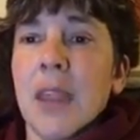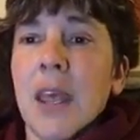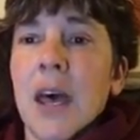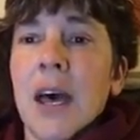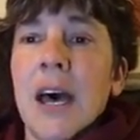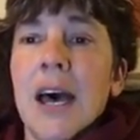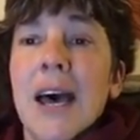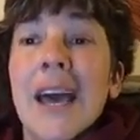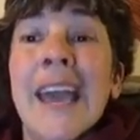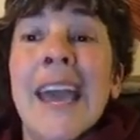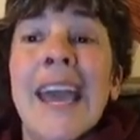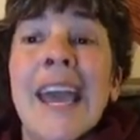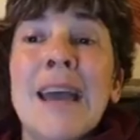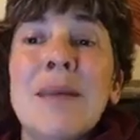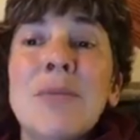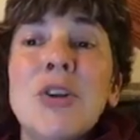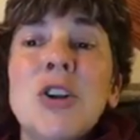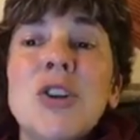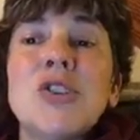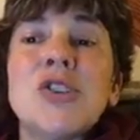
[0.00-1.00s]

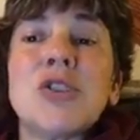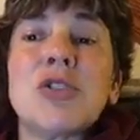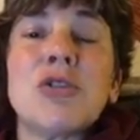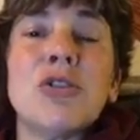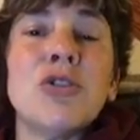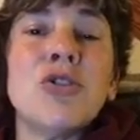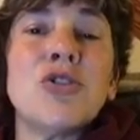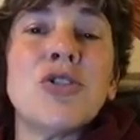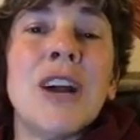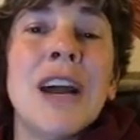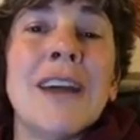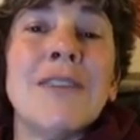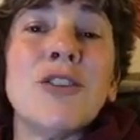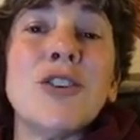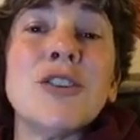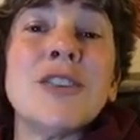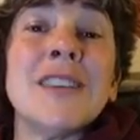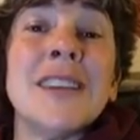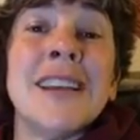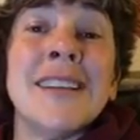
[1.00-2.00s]
Hammers,
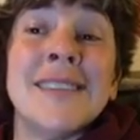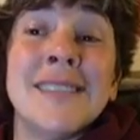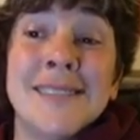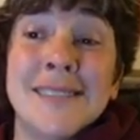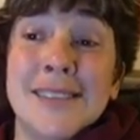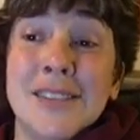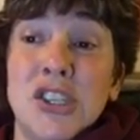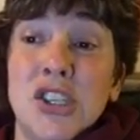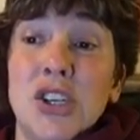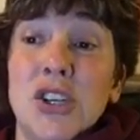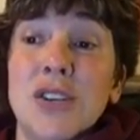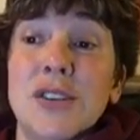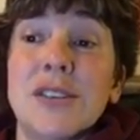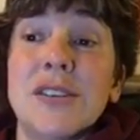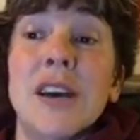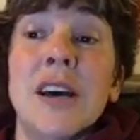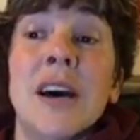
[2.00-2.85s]
screwdrivers, and scissors.